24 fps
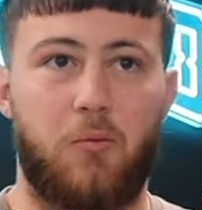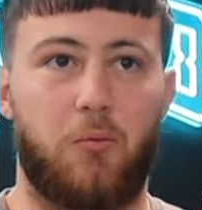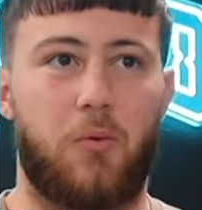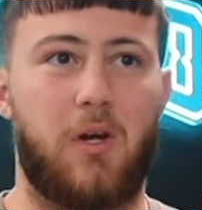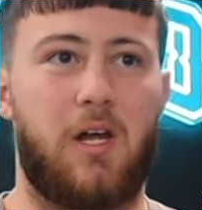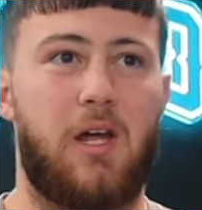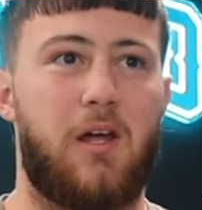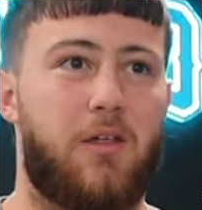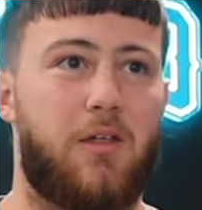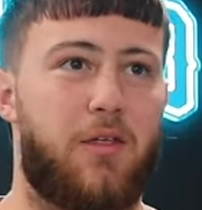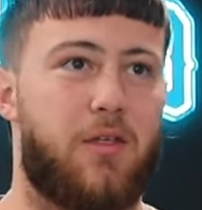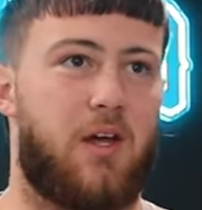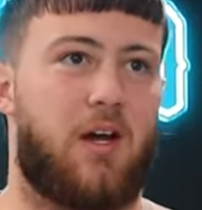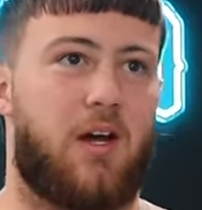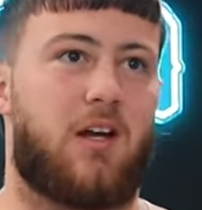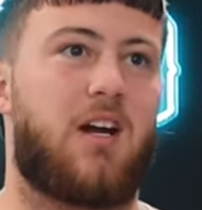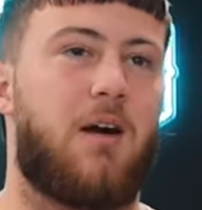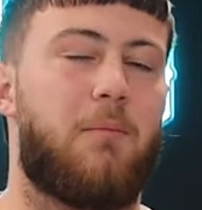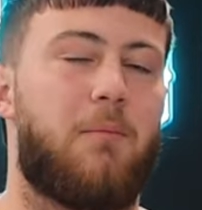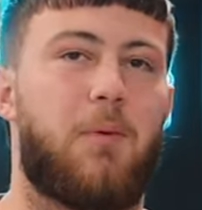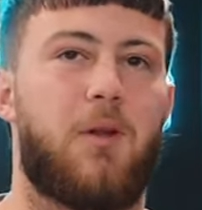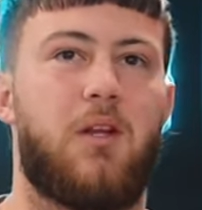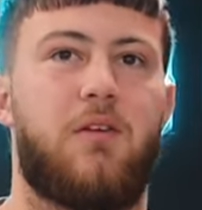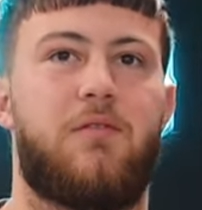with a
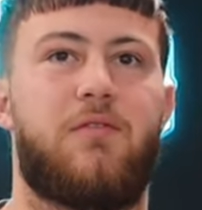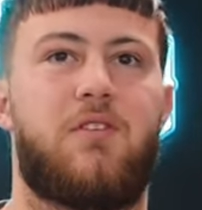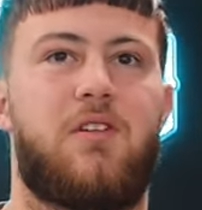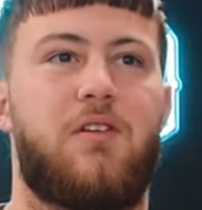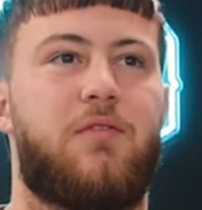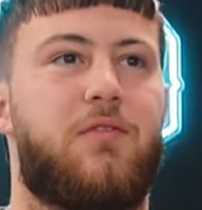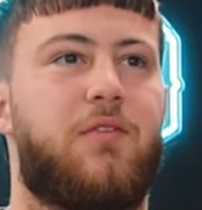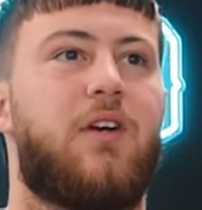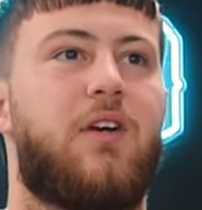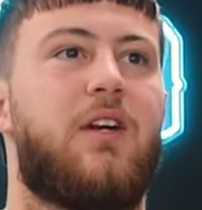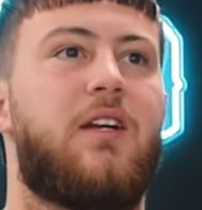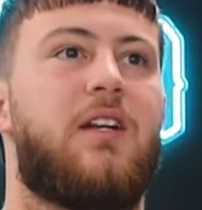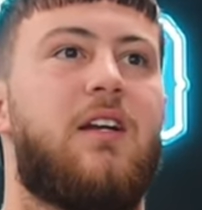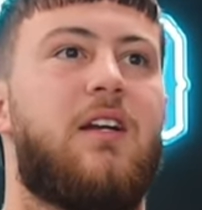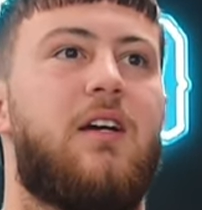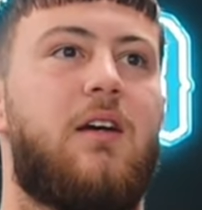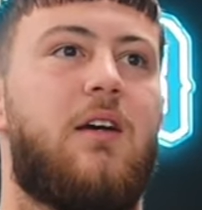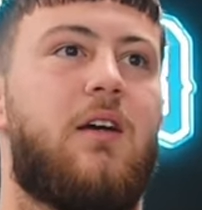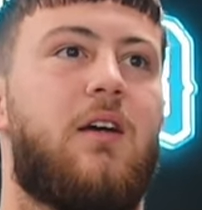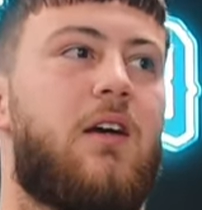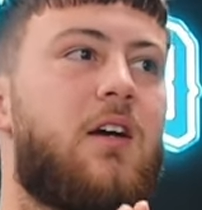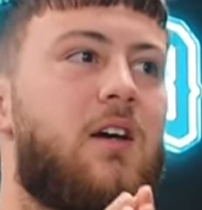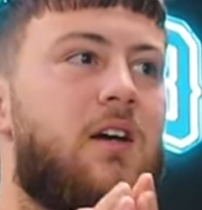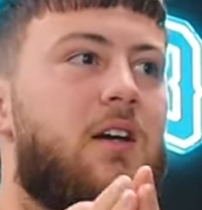couple of different
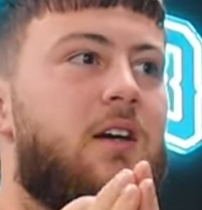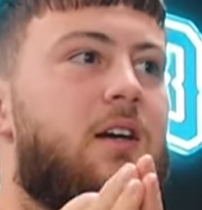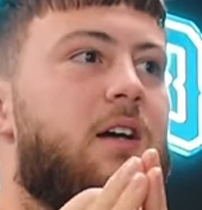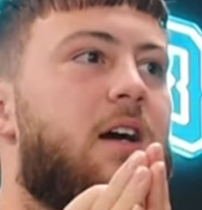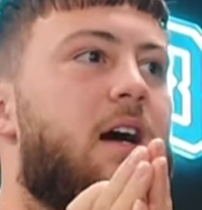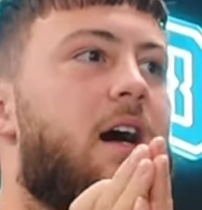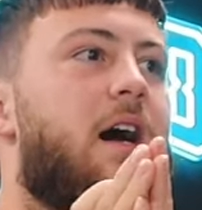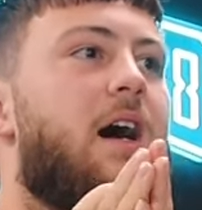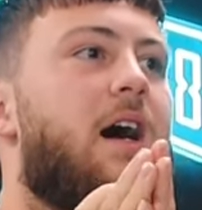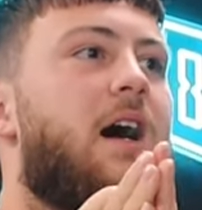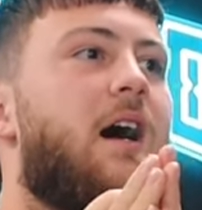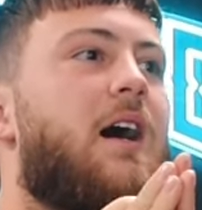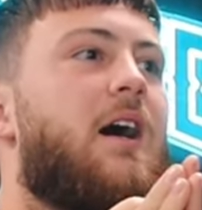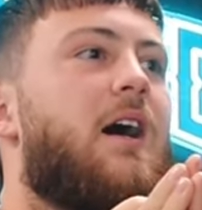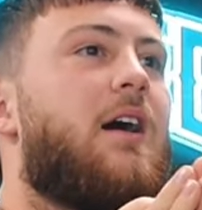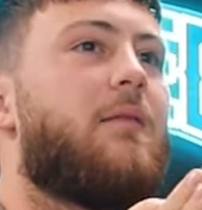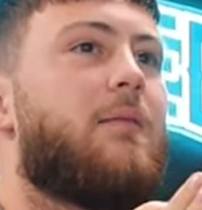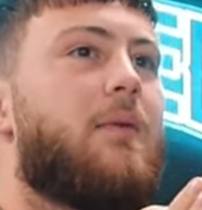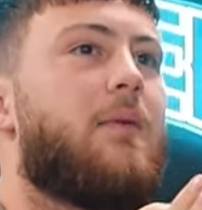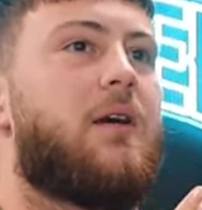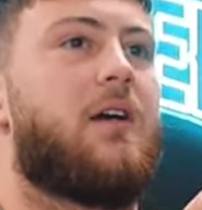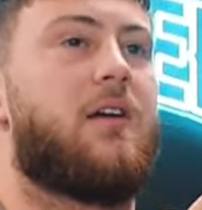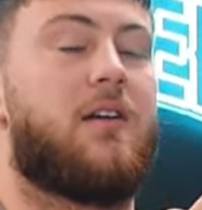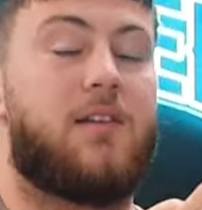
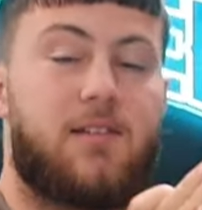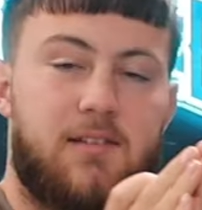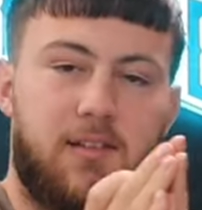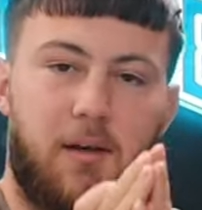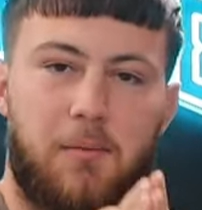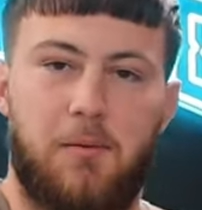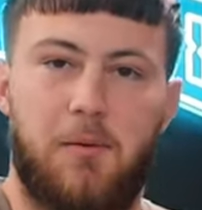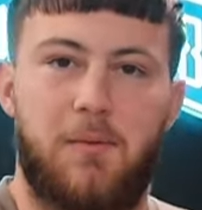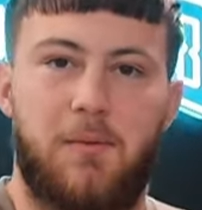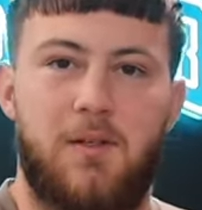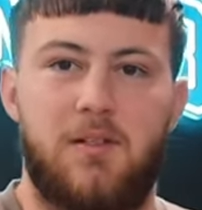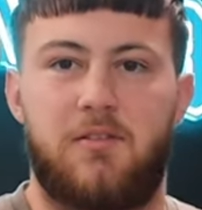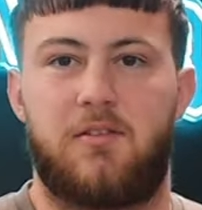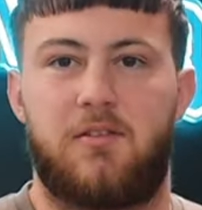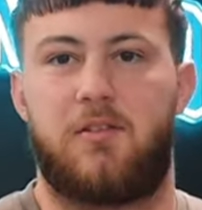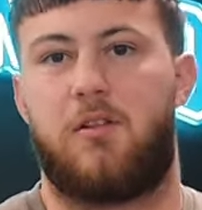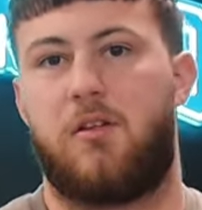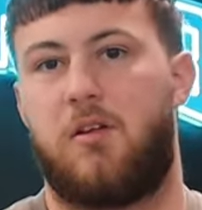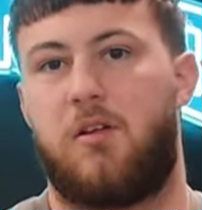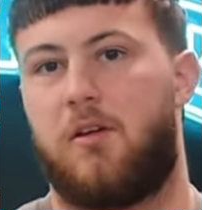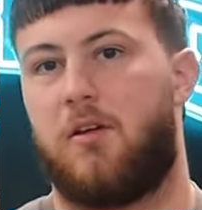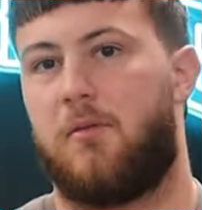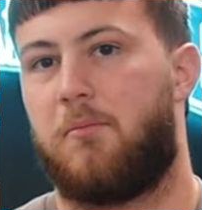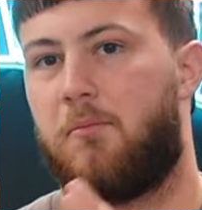supplements,
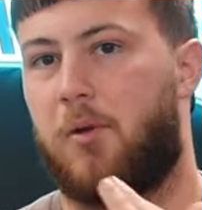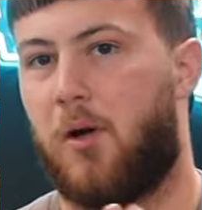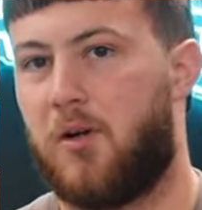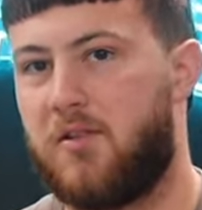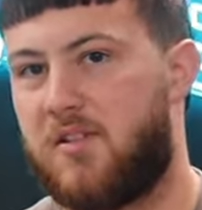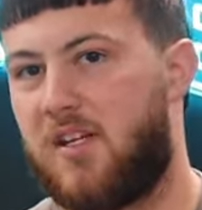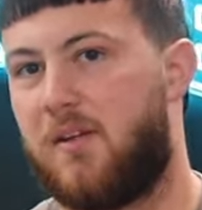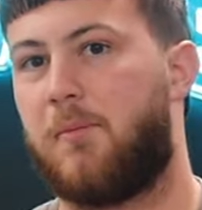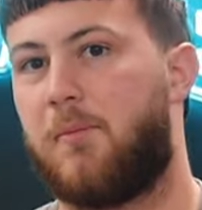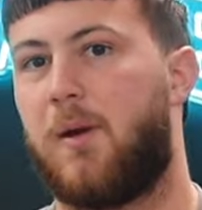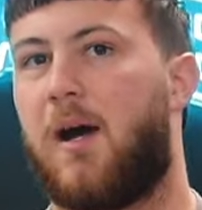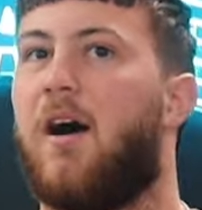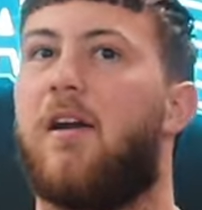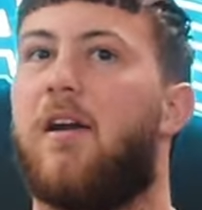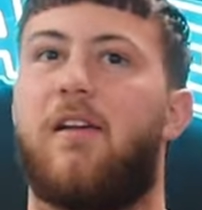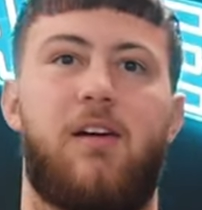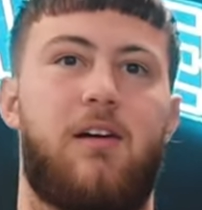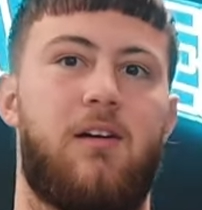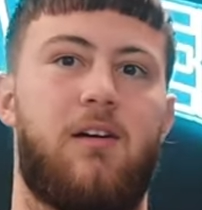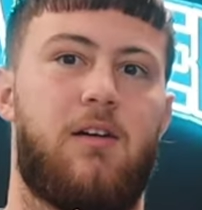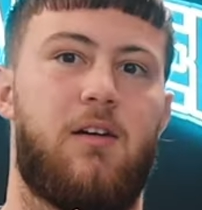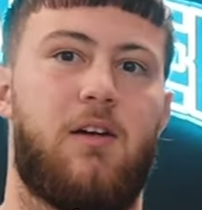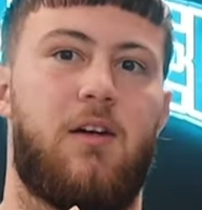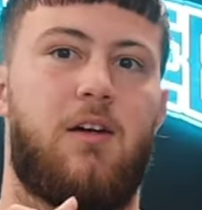protein
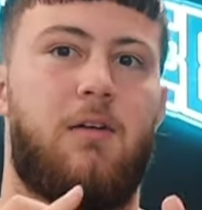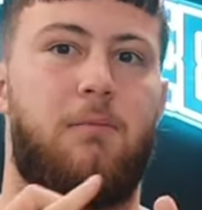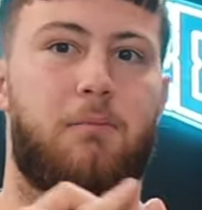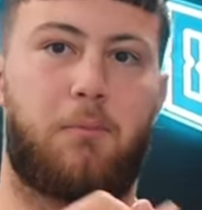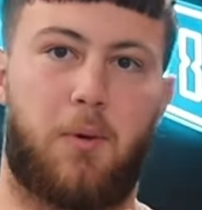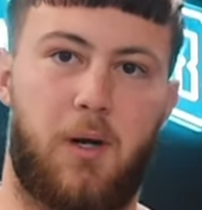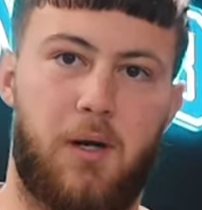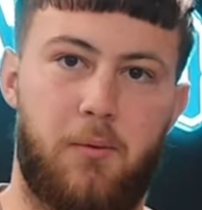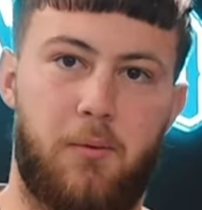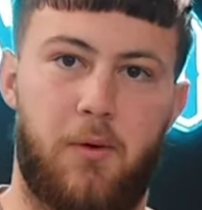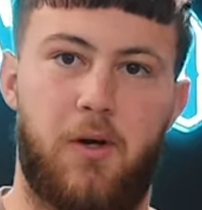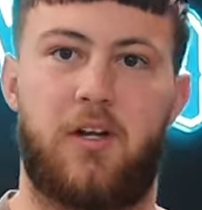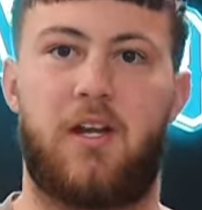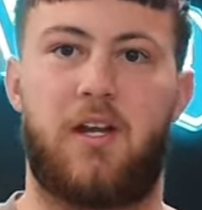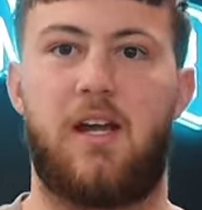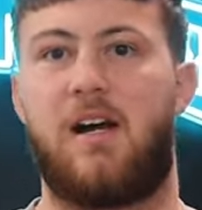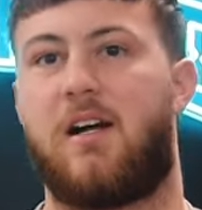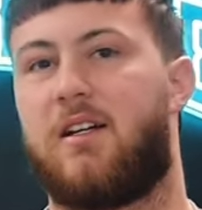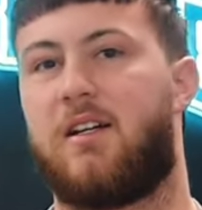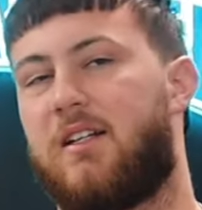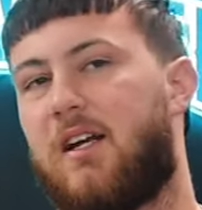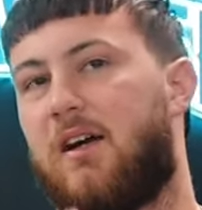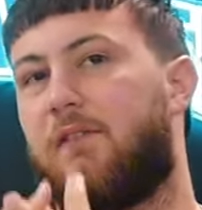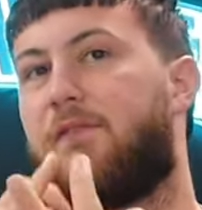powder,
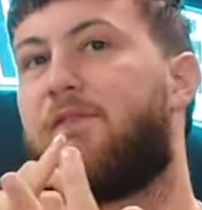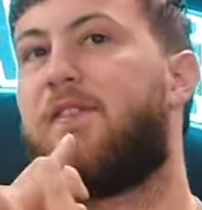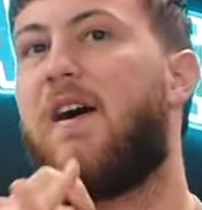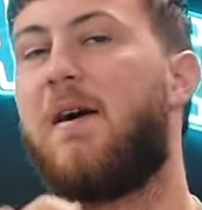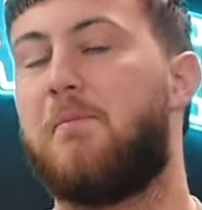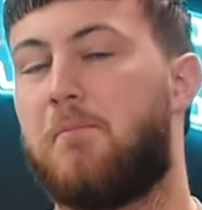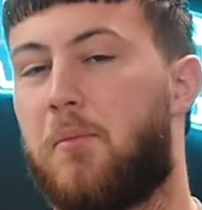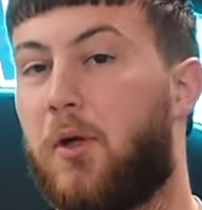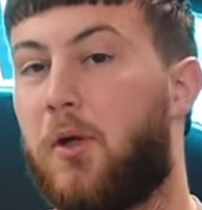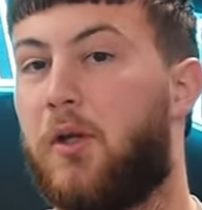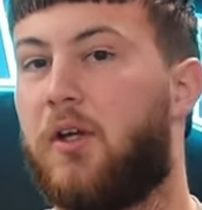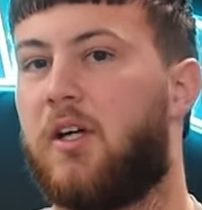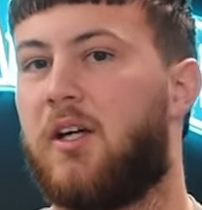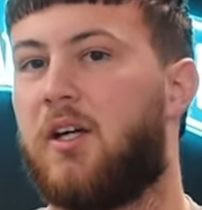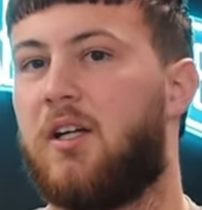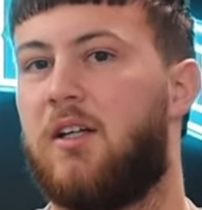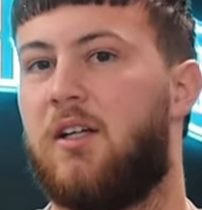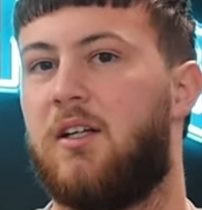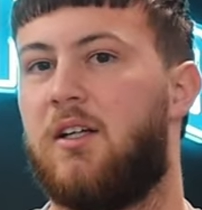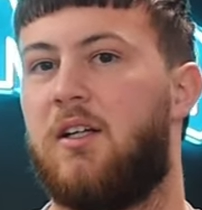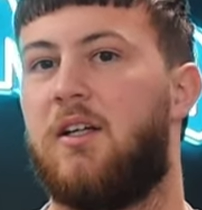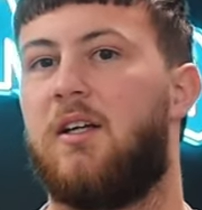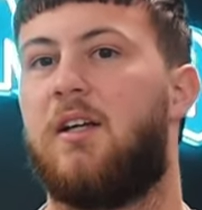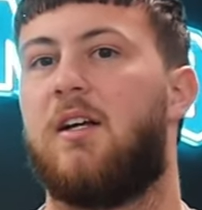pre-workout, a fat burner,
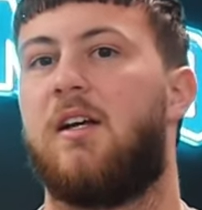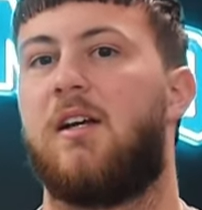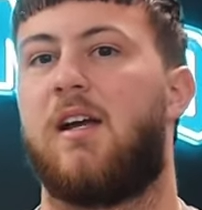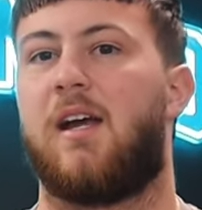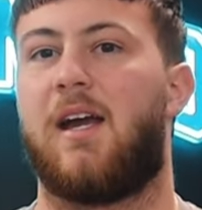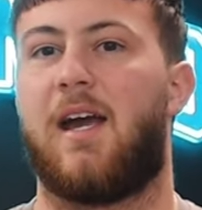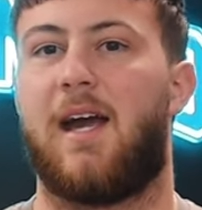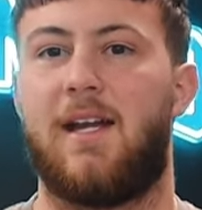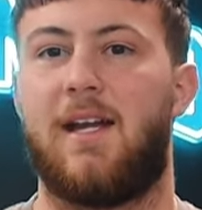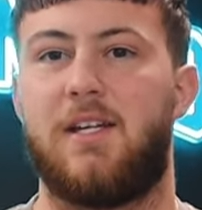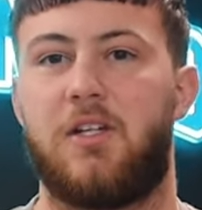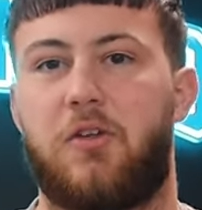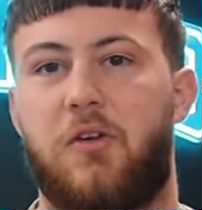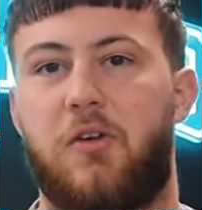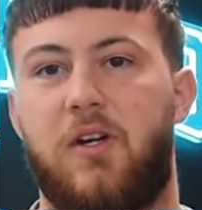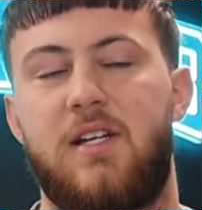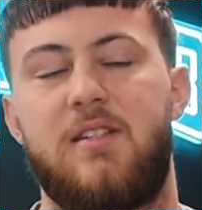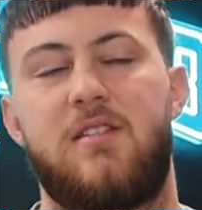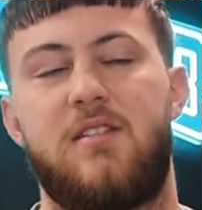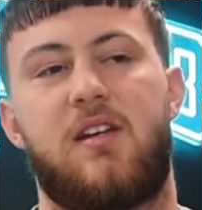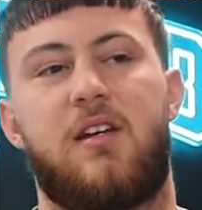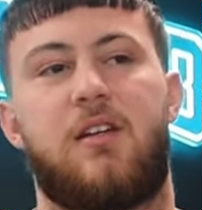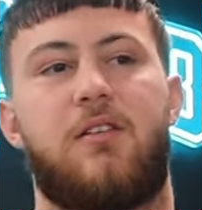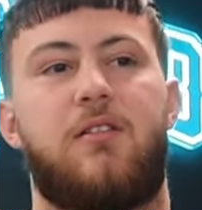and your
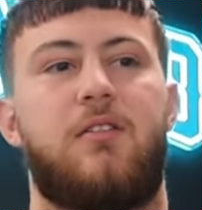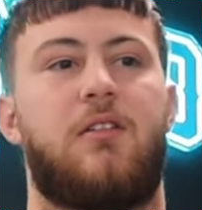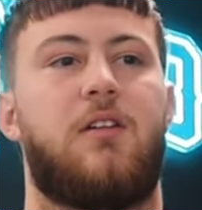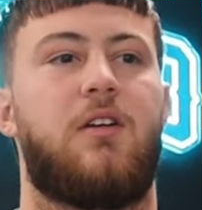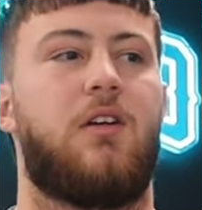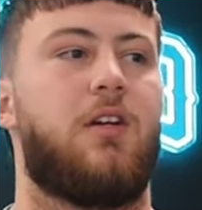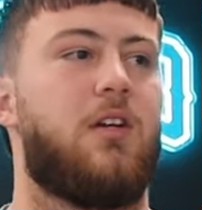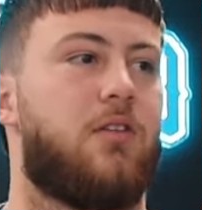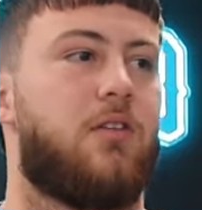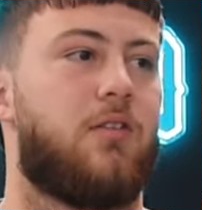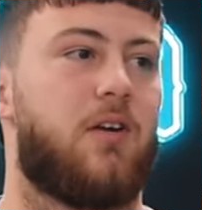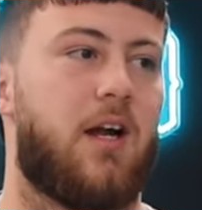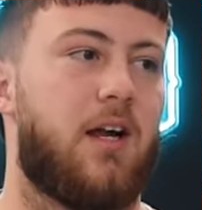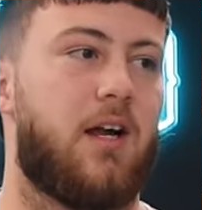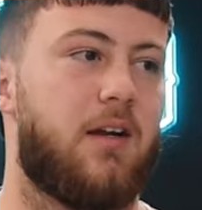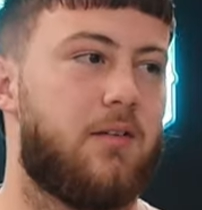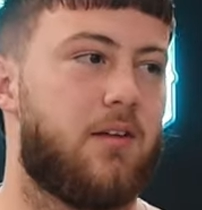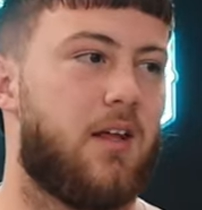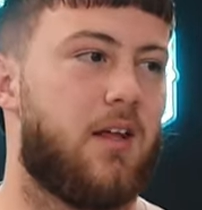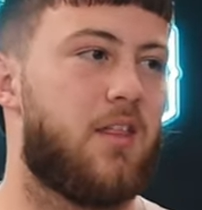creatine, right?